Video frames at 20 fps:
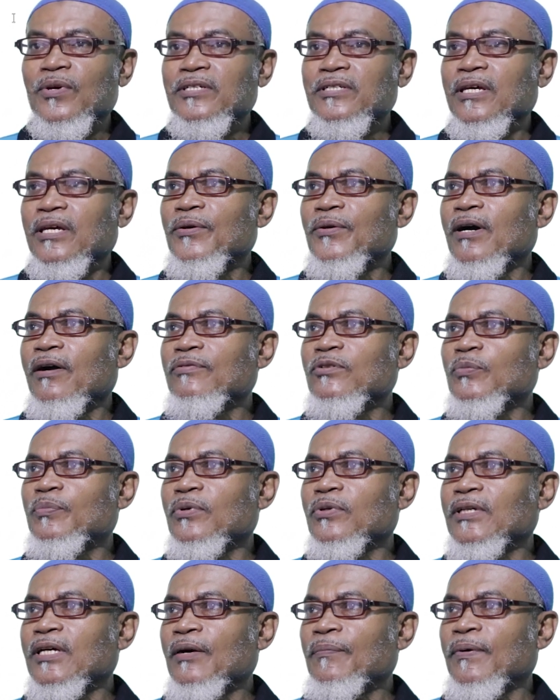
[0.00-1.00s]
We say you have
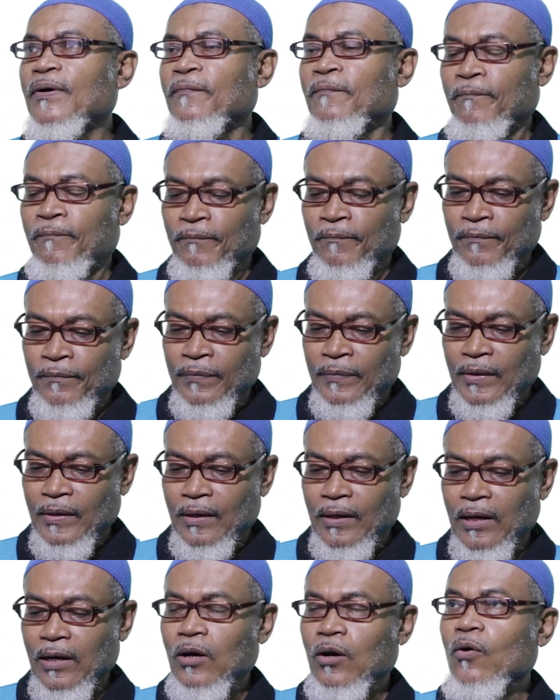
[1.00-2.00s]
to put up
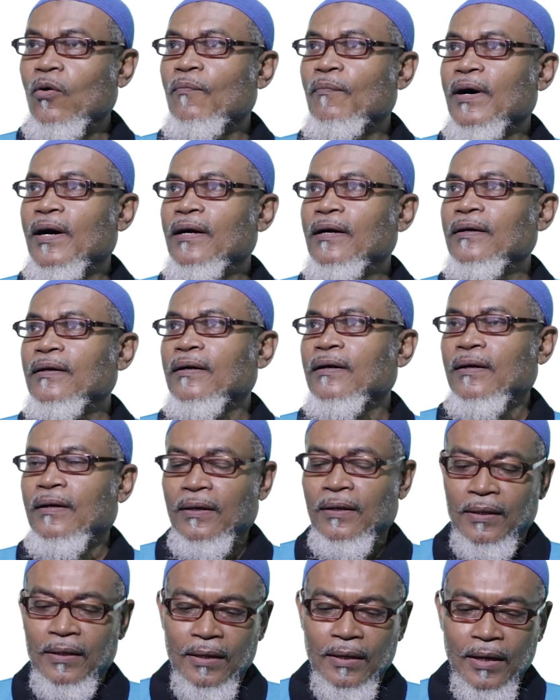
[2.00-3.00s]
a comma
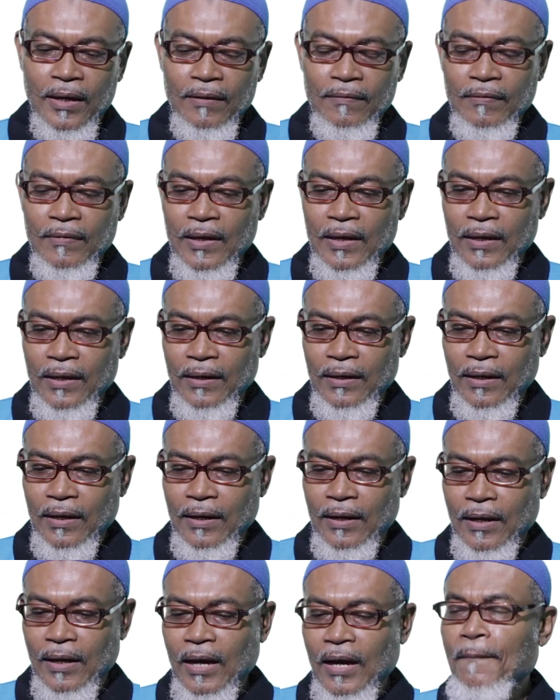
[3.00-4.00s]
and then
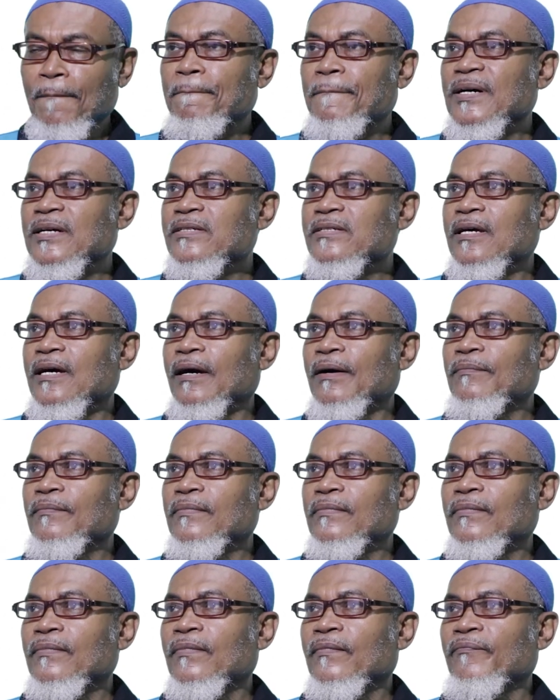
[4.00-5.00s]
an
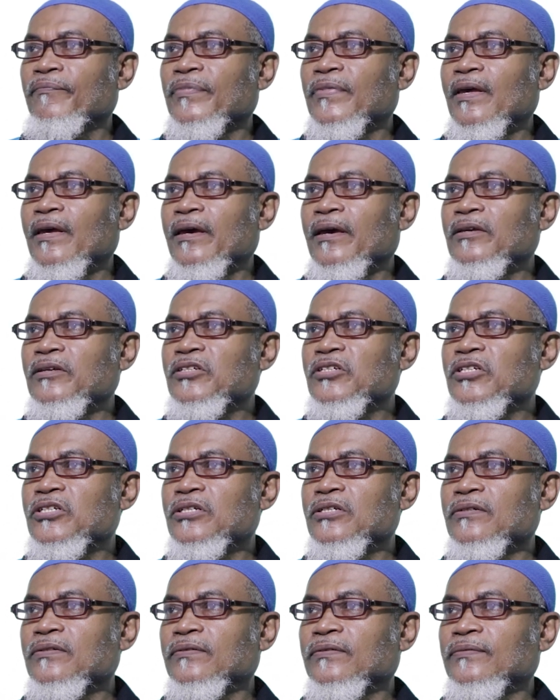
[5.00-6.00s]
ampersand
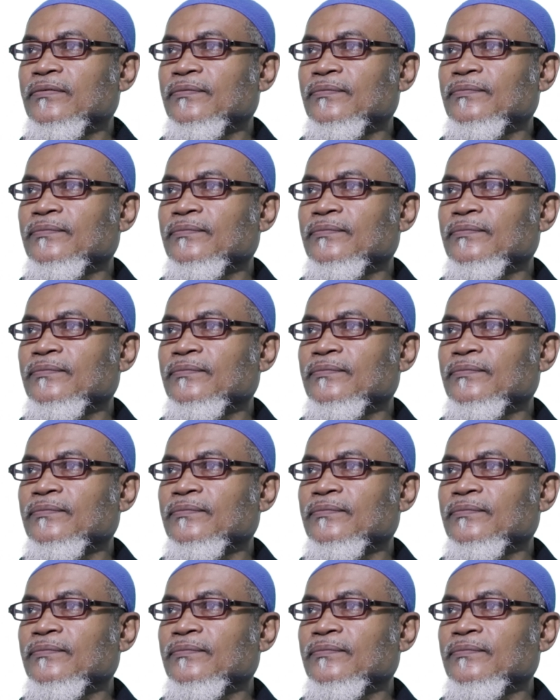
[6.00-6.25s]
age.